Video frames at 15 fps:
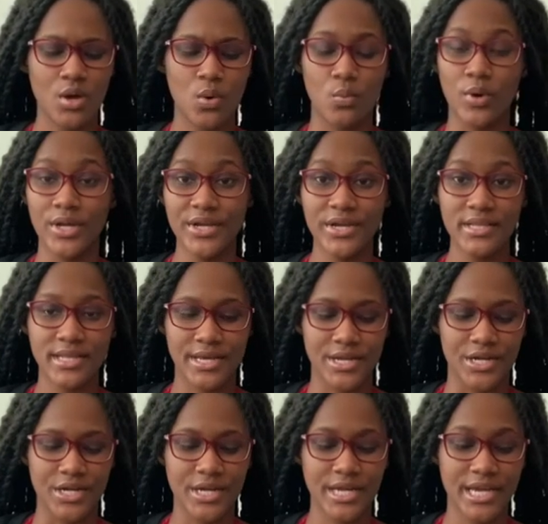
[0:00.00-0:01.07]
One year
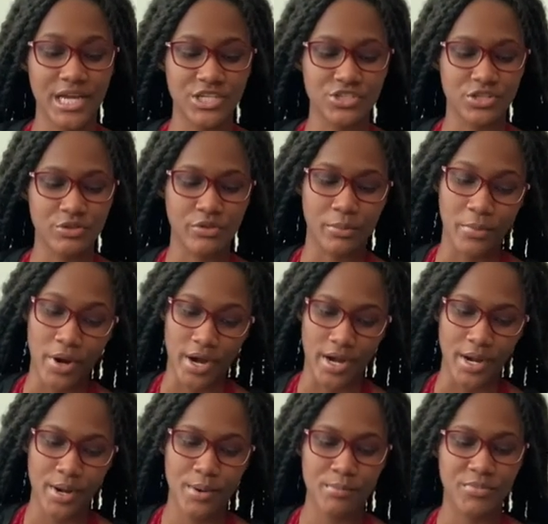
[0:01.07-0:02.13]
later, Kendrick Lamar
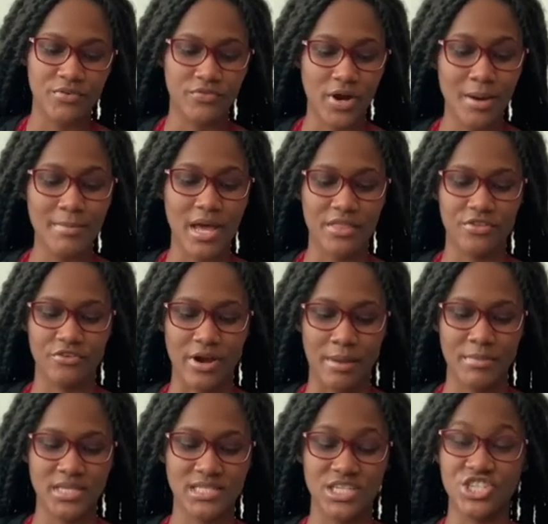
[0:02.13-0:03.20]
performed at the
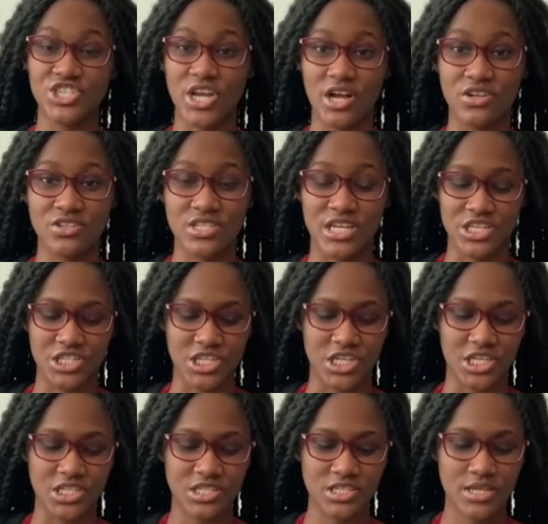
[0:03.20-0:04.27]
Grammys in Shackles and
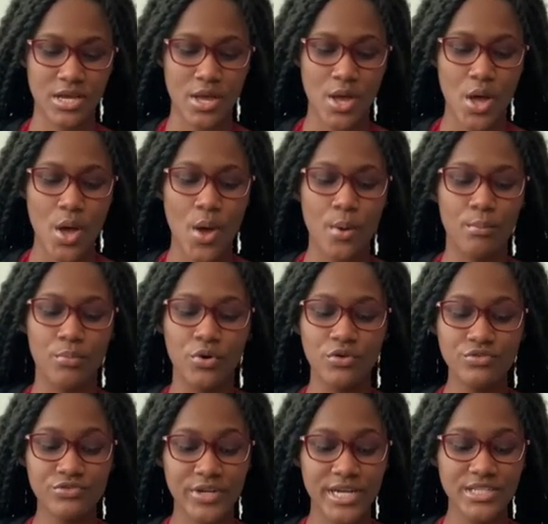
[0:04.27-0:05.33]
Chains. Both
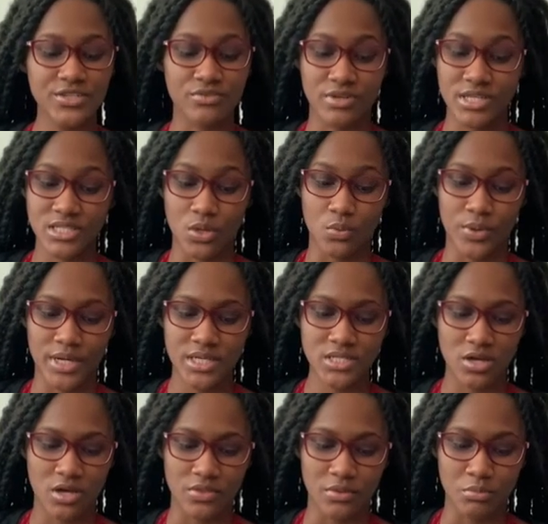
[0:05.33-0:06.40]
trying to raise awareness
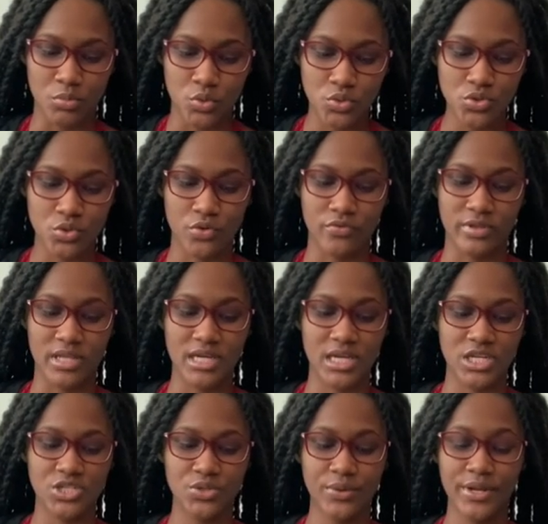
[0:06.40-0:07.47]
on the most overlooked
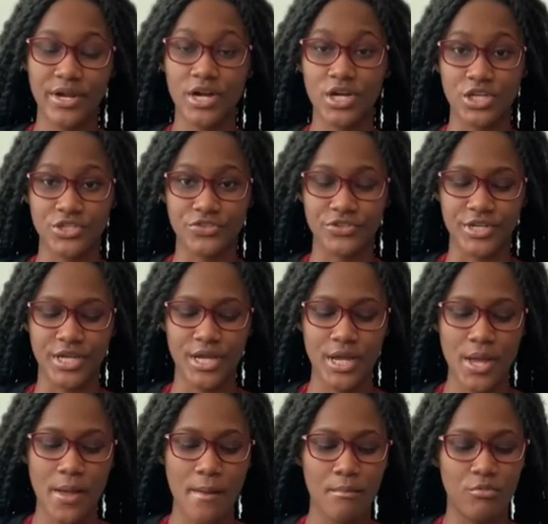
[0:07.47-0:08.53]
issue in our country,
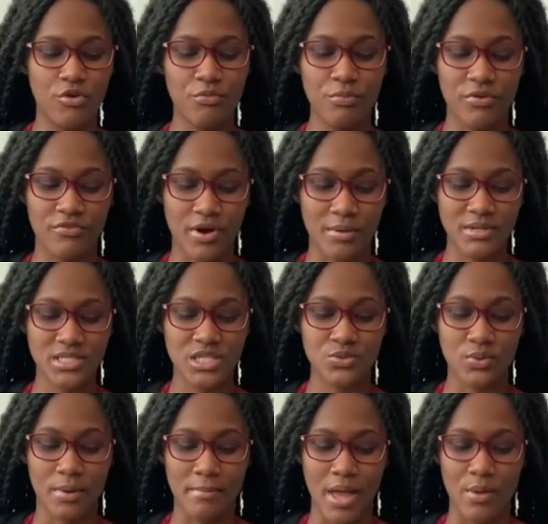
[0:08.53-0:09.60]
both performances
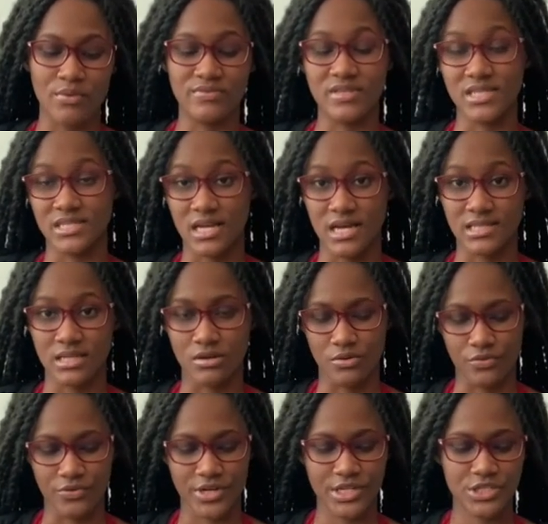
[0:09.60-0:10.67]
were met with disgust and
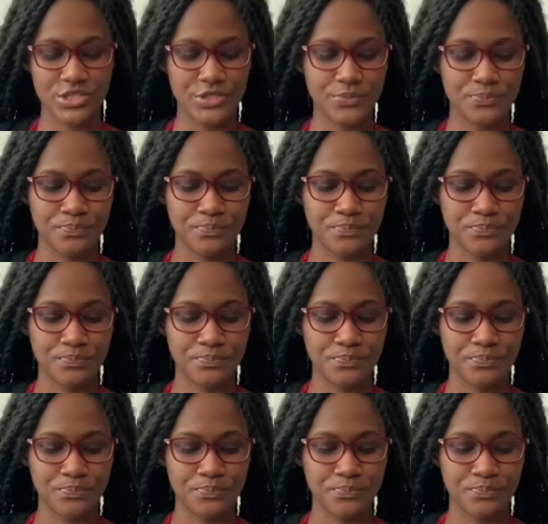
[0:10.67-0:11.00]
outrage.